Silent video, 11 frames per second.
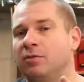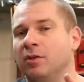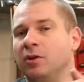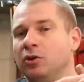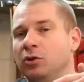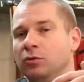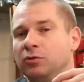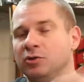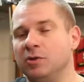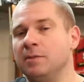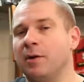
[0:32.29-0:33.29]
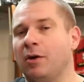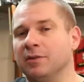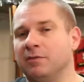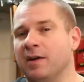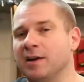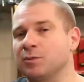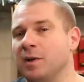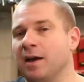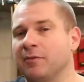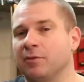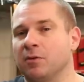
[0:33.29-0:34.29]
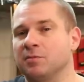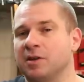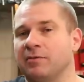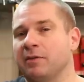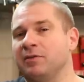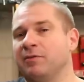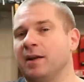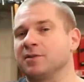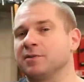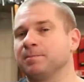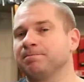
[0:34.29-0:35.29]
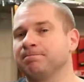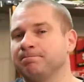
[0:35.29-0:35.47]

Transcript: the new duty belt and vest we got from Safe Life Defense.